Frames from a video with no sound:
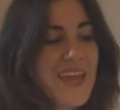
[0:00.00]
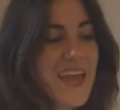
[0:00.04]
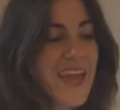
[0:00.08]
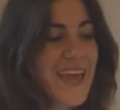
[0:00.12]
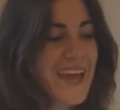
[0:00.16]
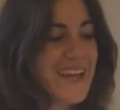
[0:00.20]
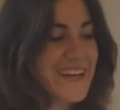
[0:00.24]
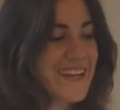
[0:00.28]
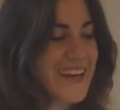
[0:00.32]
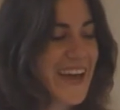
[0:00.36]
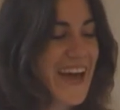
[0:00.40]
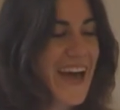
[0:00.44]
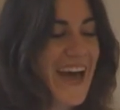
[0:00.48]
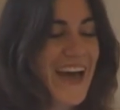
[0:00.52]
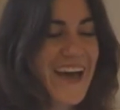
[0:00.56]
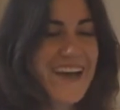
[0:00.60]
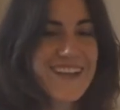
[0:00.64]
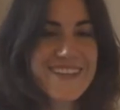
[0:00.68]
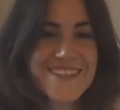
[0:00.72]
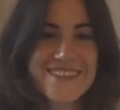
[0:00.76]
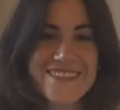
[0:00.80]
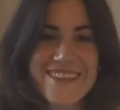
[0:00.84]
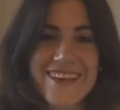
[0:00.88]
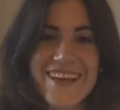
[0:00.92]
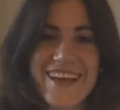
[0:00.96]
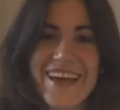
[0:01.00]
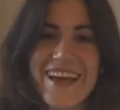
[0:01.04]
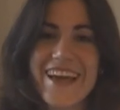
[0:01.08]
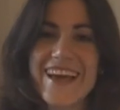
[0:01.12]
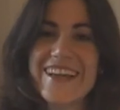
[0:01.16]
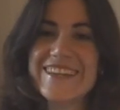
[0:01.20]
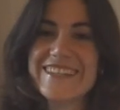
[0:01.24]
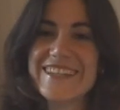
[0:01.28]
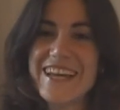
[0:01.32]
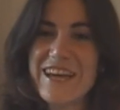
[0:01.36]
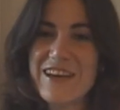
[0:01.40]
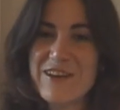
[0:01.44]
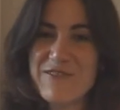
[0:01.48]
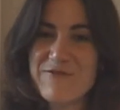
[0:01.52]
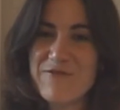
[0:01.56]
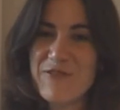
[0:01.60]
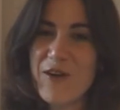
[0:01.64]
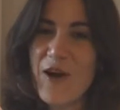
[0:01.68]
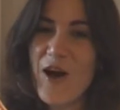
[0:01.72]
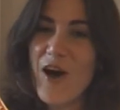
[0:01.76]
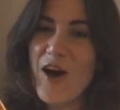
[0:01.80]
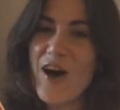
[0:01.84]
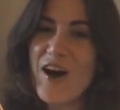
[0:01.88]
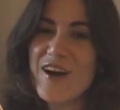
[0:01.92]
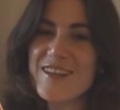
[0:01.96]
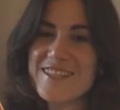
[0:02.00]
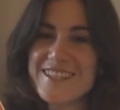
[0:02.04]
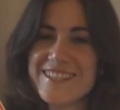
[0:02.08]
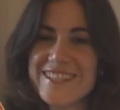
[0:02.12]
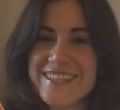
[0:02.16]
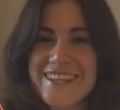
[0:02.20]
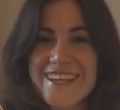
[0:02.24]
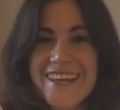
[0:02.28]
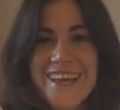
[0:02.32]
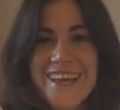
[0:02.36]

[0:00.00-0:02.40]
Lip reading: and guys, deck of cards,